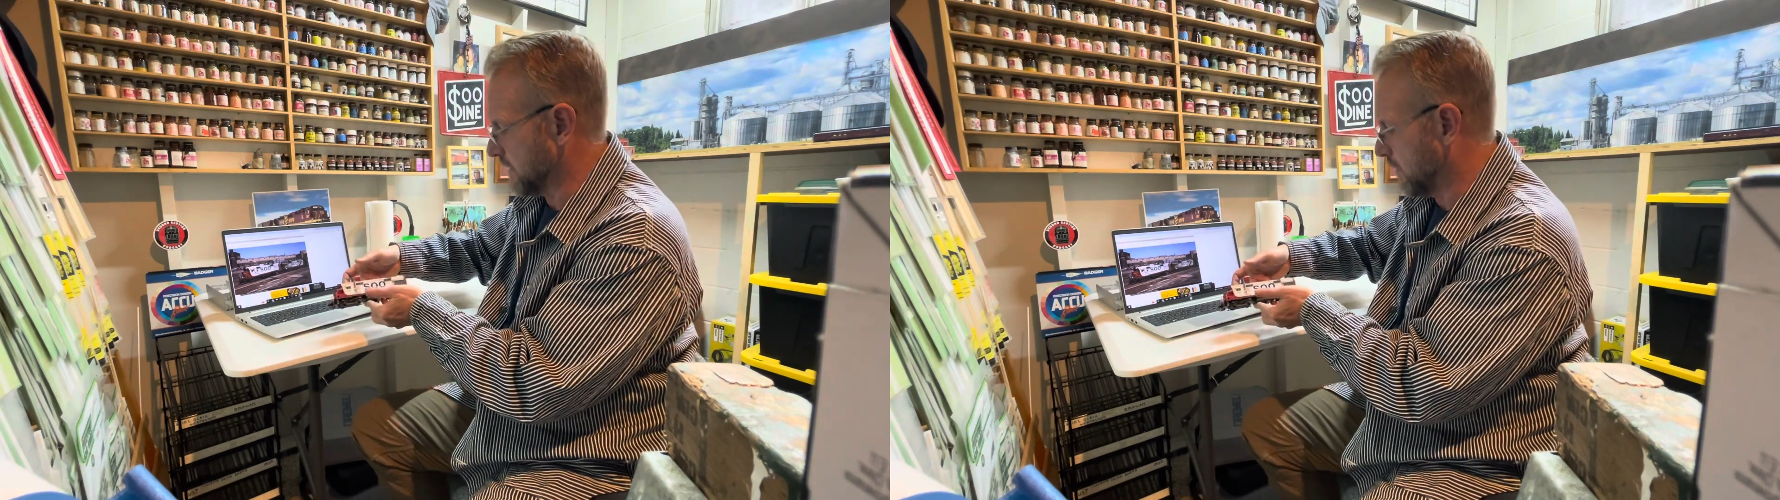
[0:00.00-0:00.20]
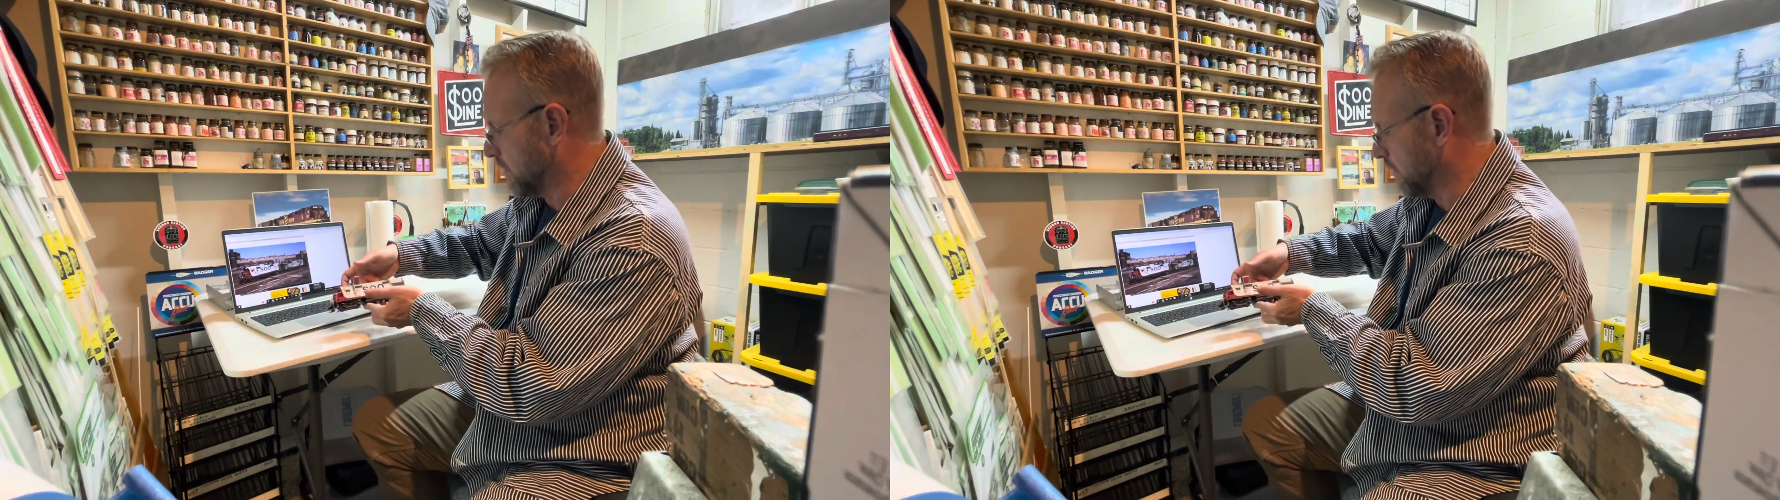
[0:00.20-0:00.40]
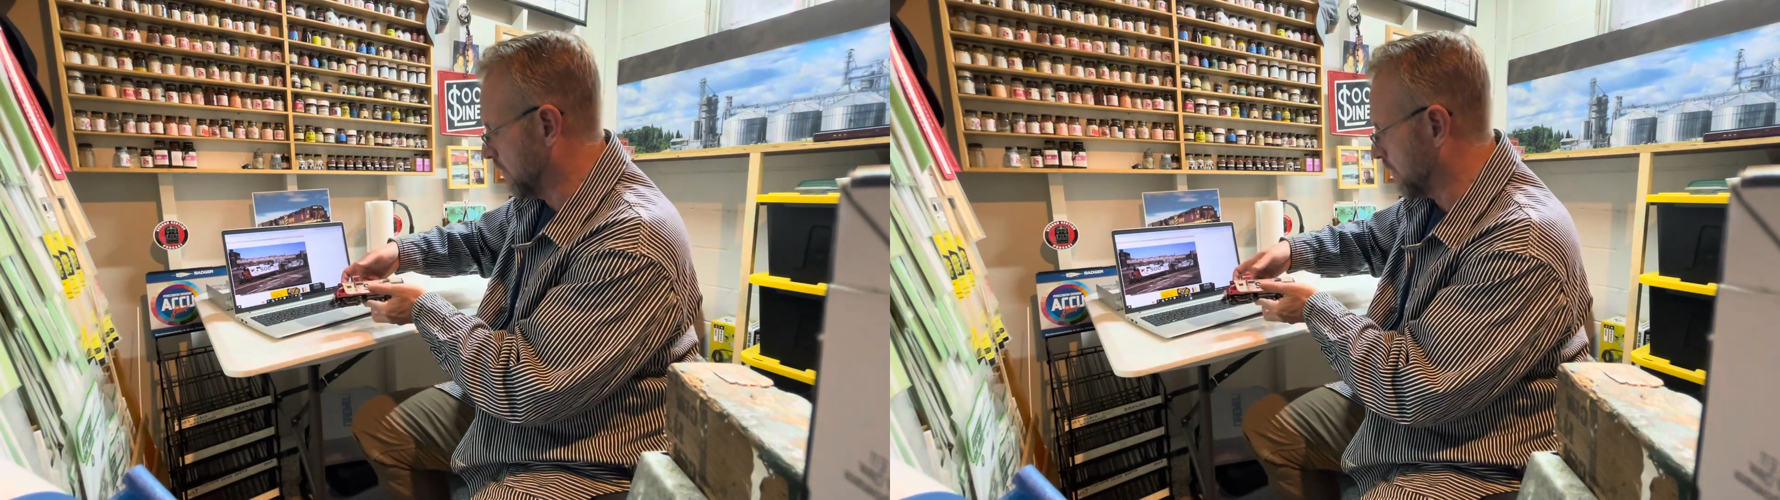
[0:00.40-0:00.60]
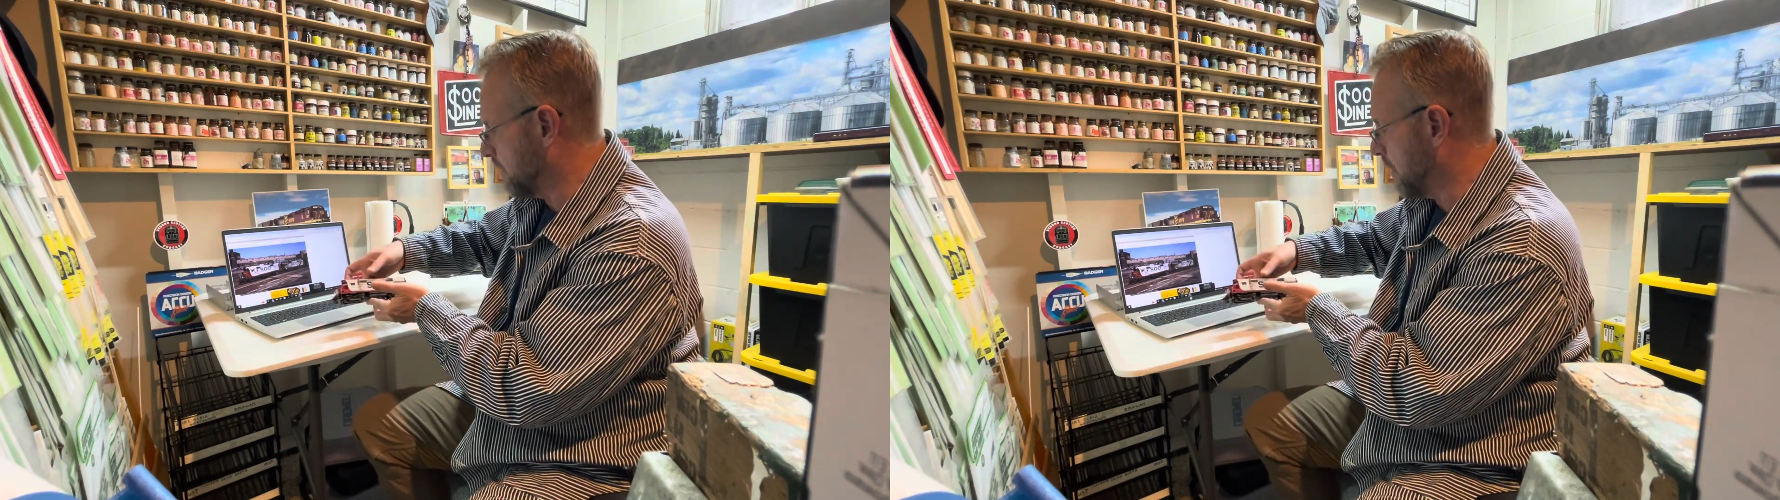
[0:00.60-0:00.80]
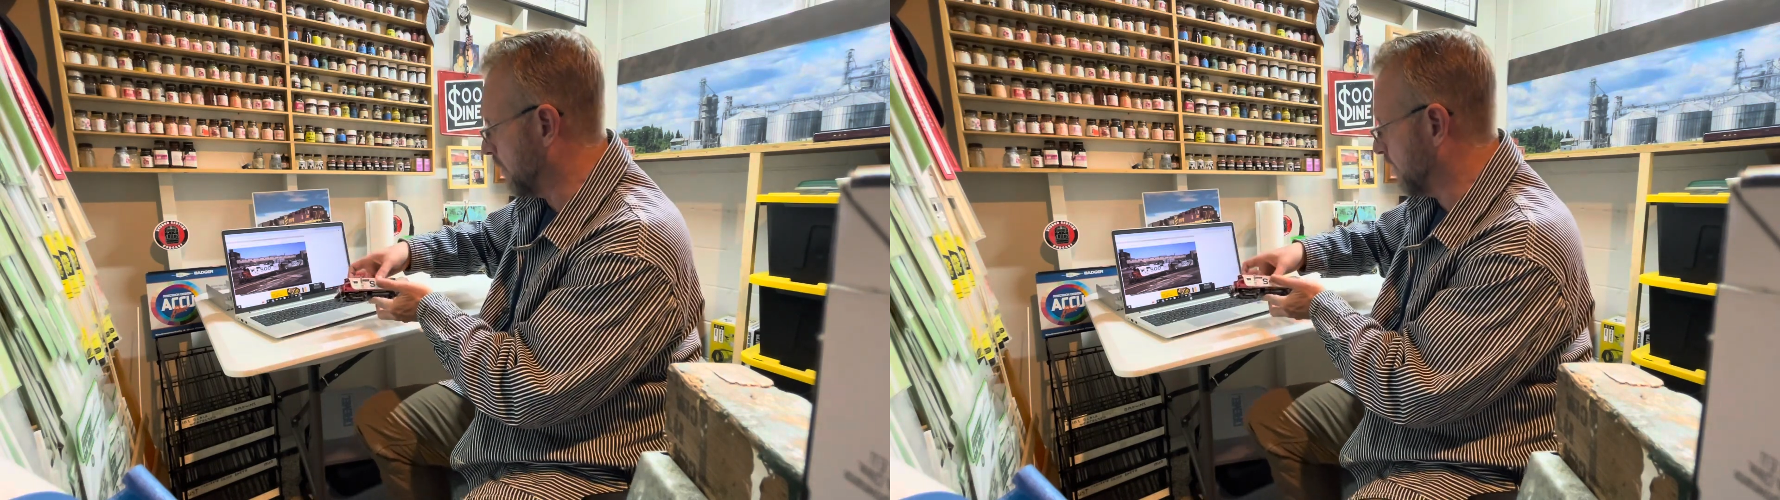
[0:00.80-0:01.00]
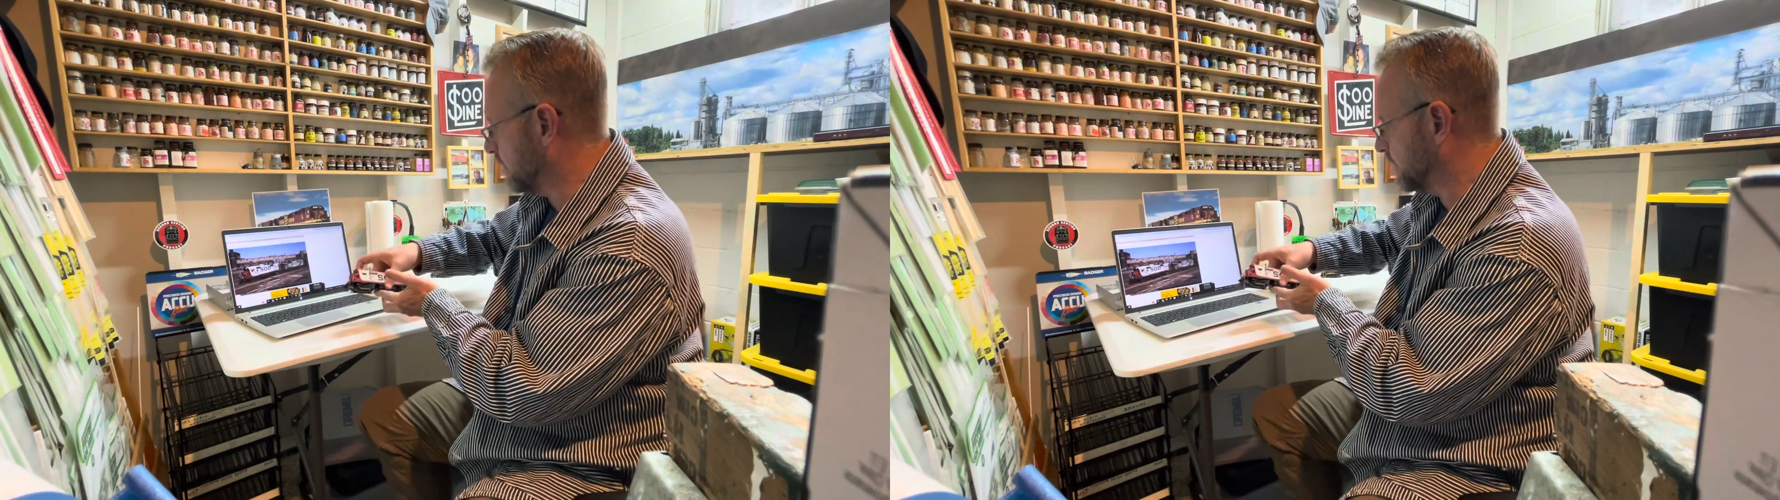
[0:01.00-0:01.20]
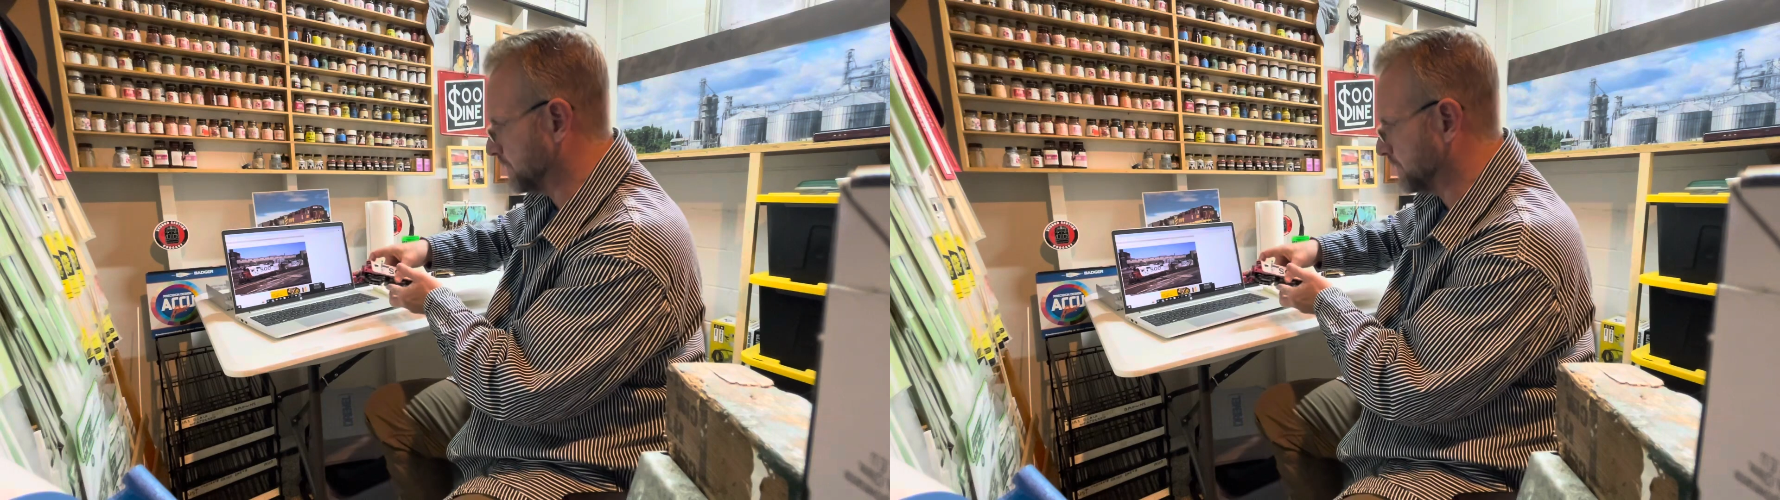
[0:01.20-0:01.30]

Elco locomotive.